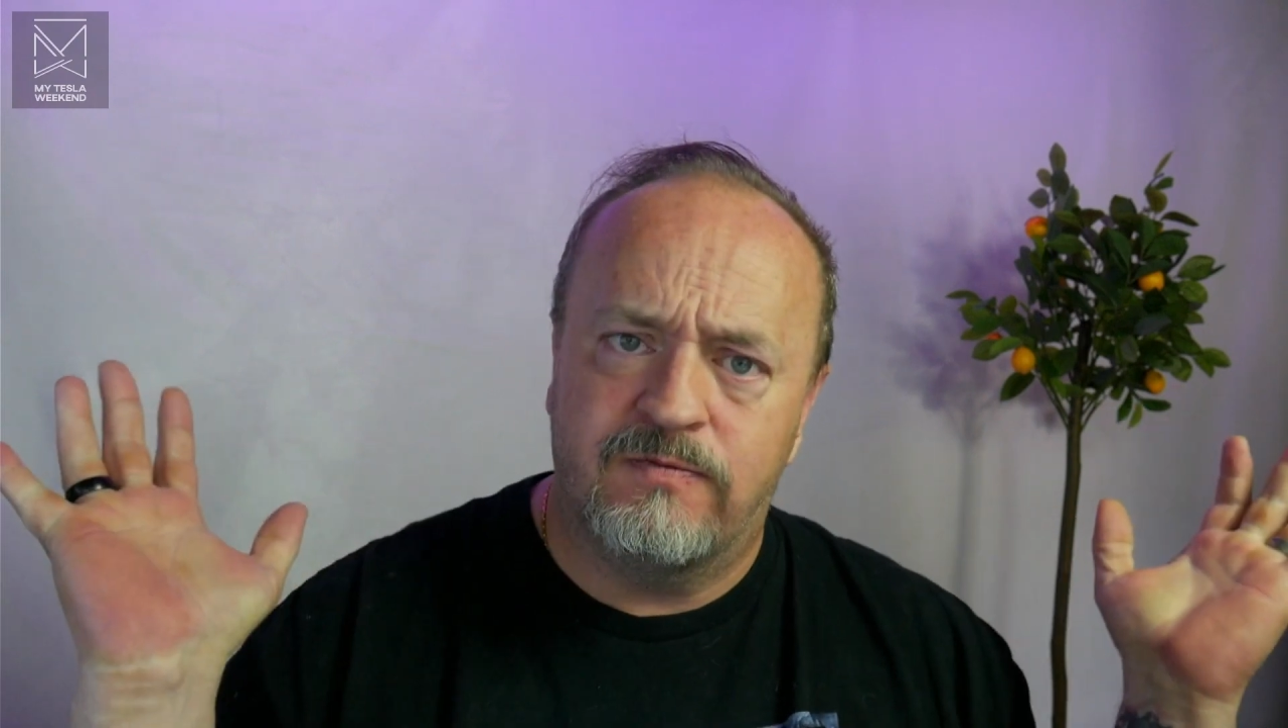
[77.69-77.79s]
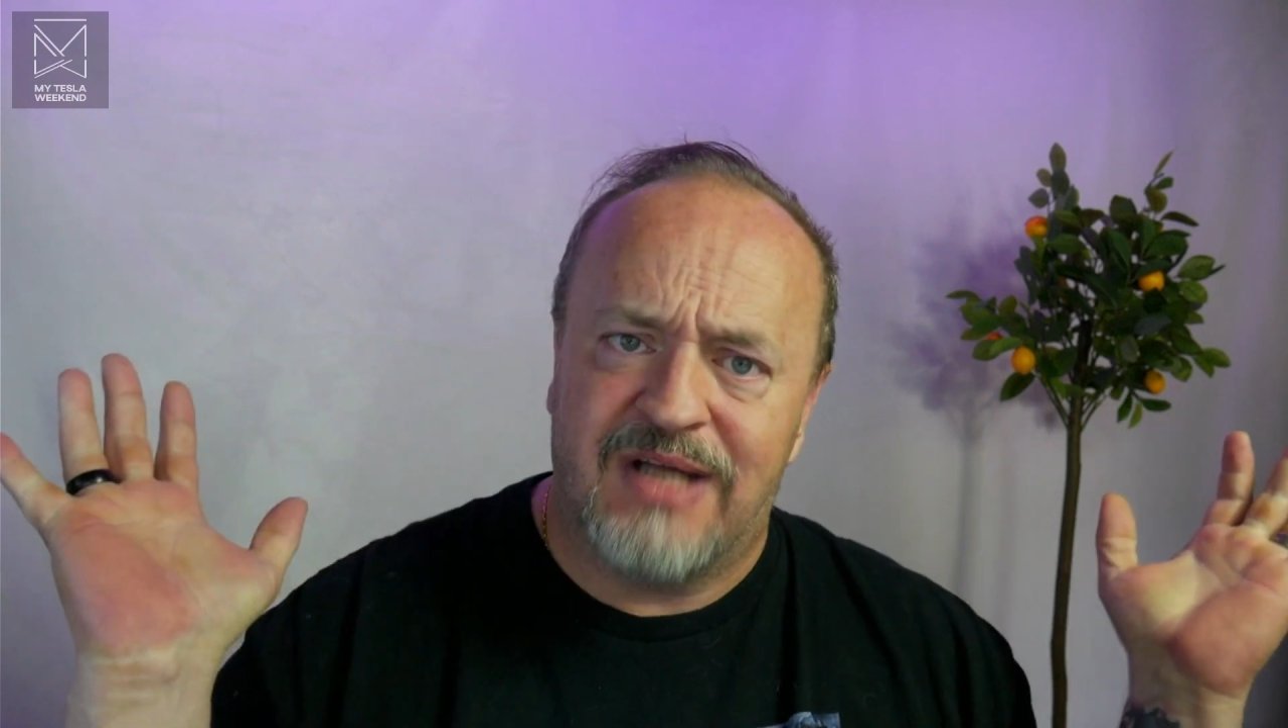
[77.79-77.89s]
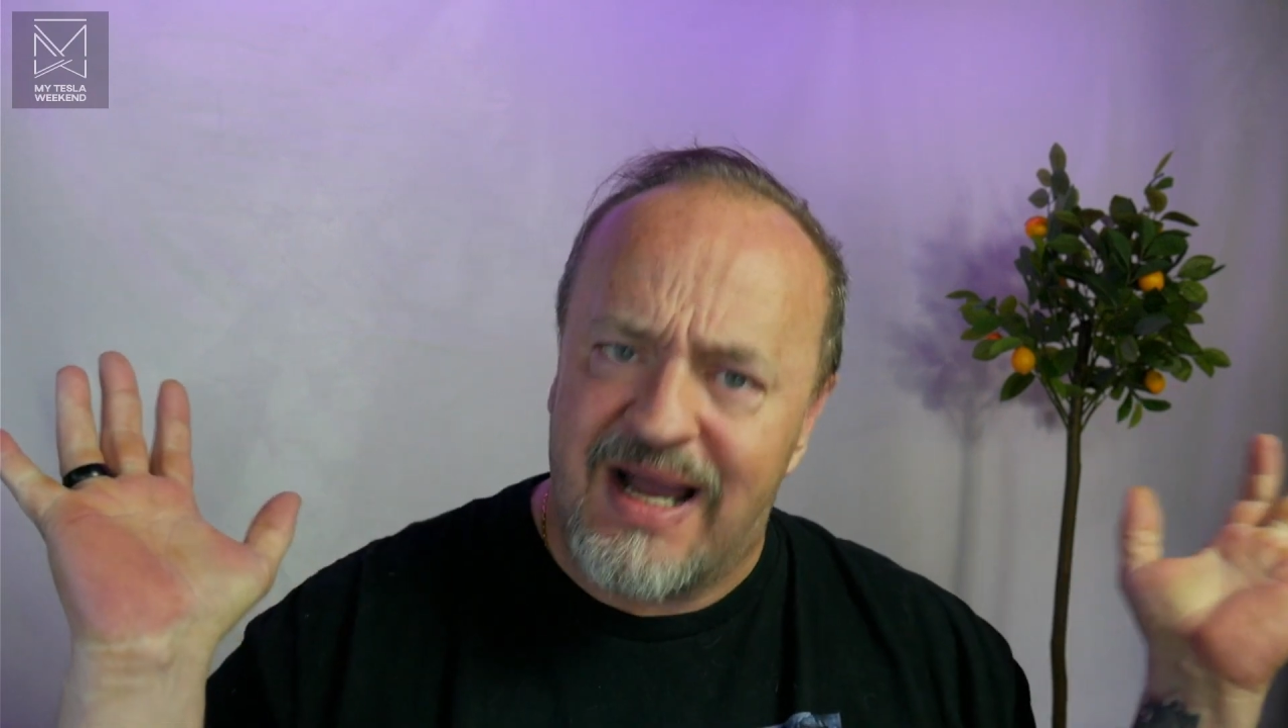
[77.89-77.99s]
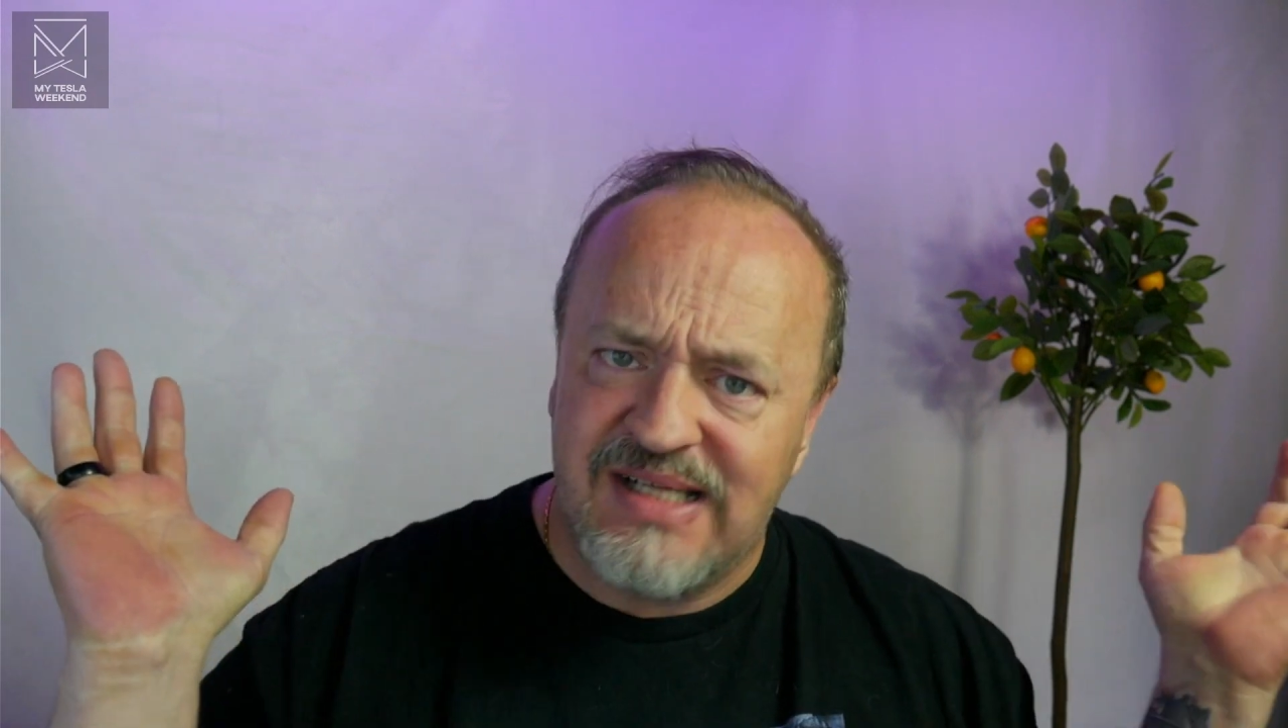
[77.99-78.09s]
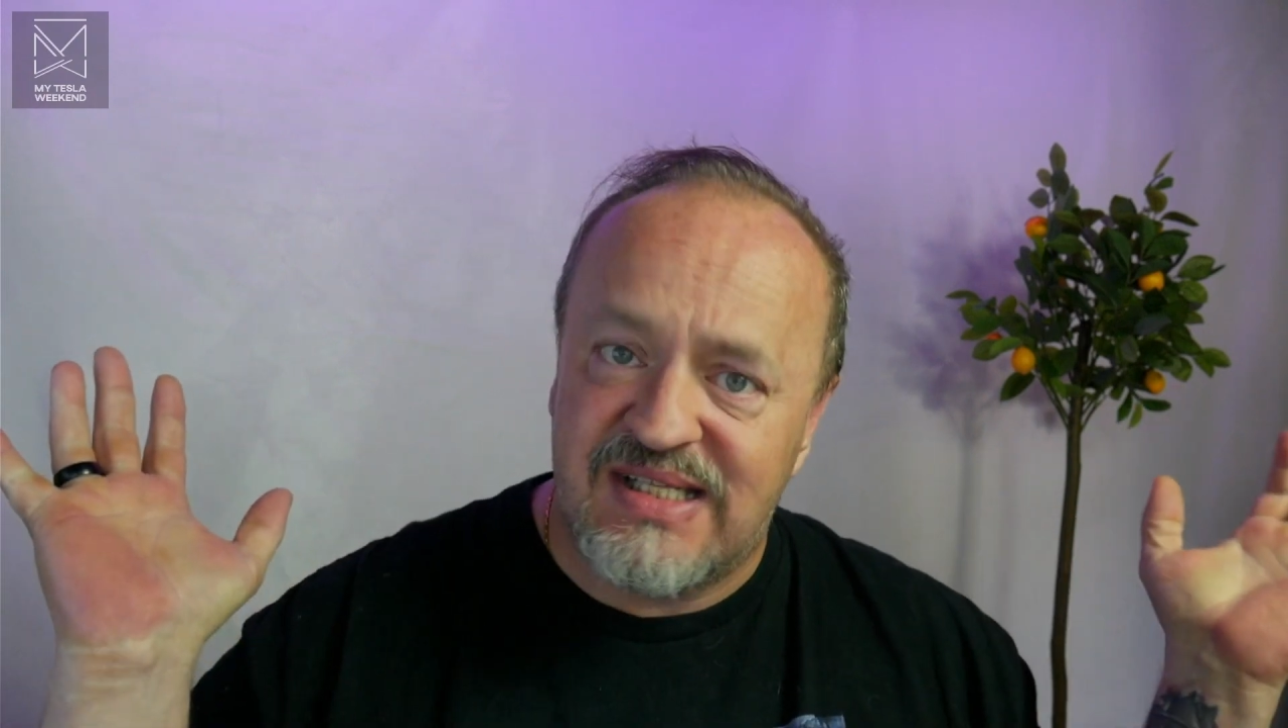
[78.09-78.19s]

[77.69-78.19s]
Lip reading: guys,